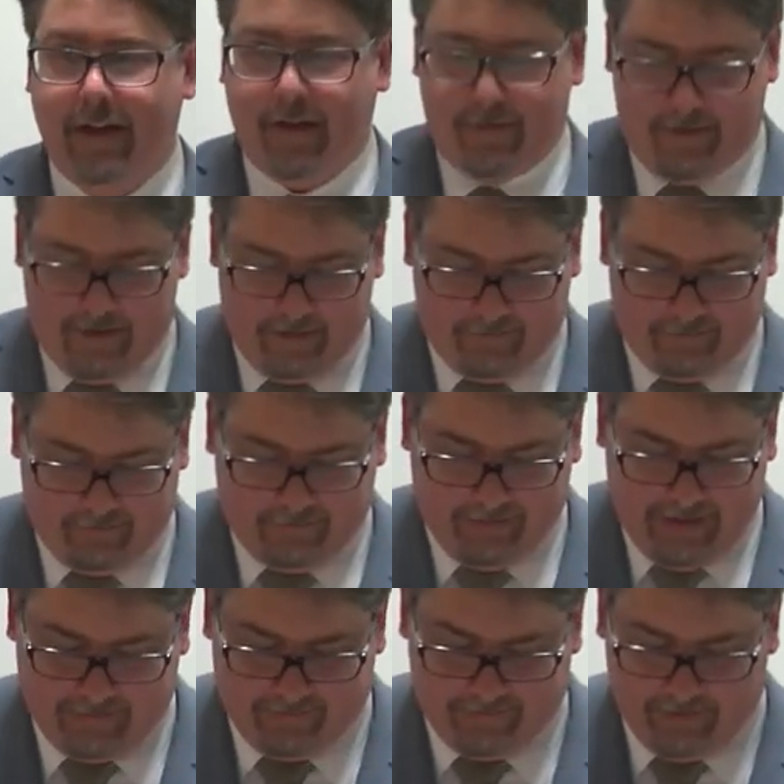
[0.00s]
that it
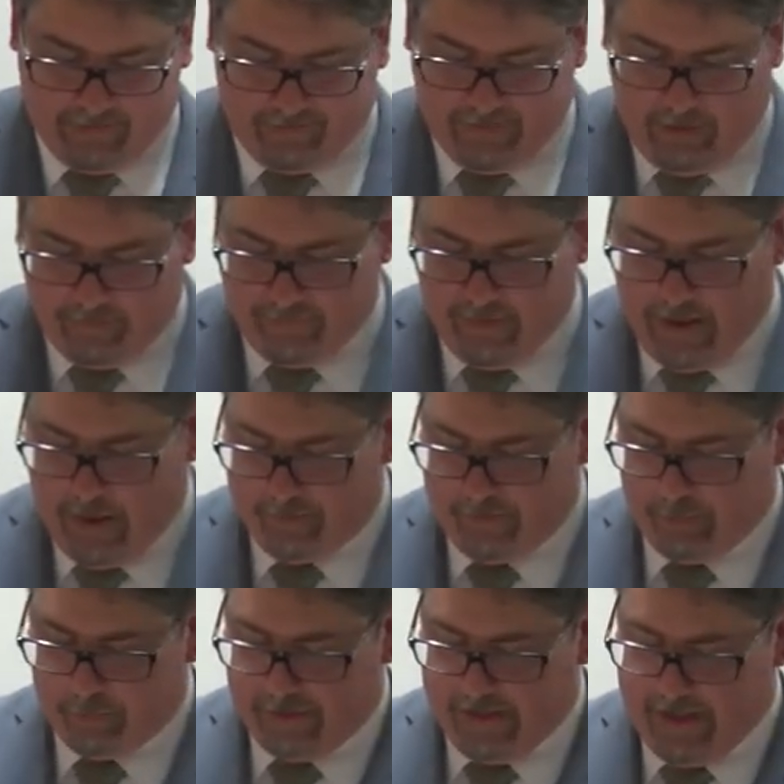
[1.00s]
sets itself up
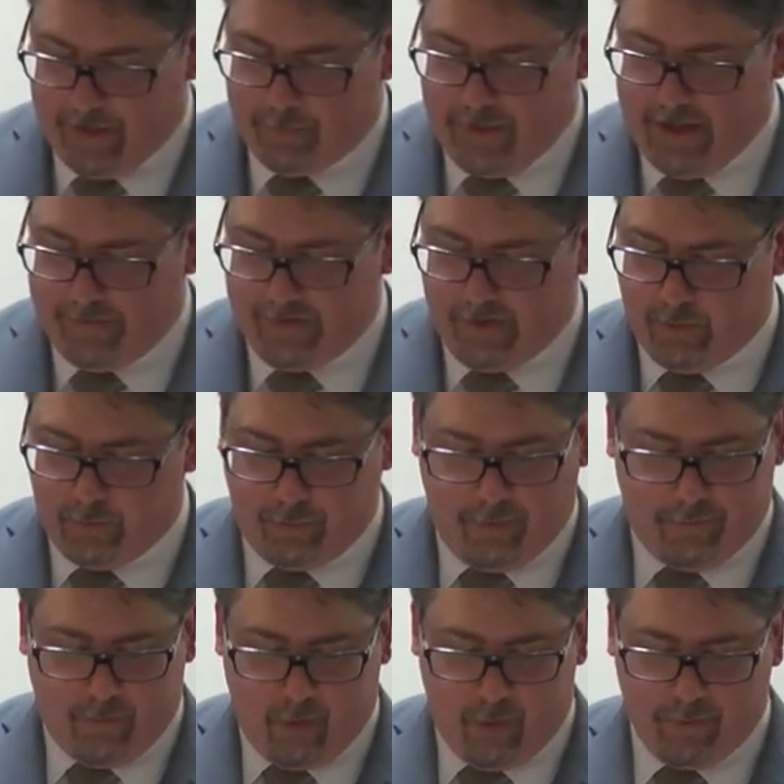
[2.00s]
to play a pivotal
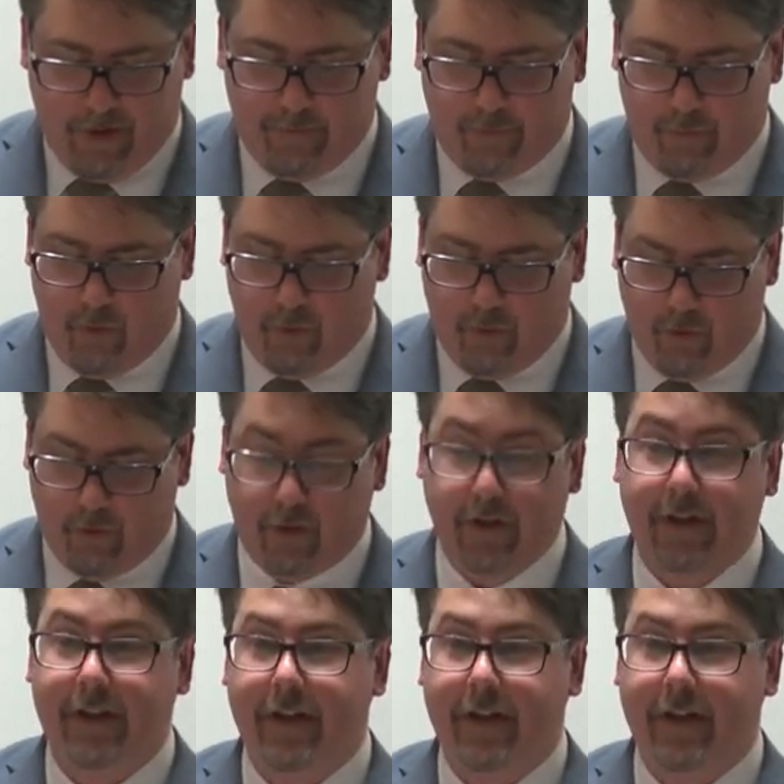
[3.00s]
performative role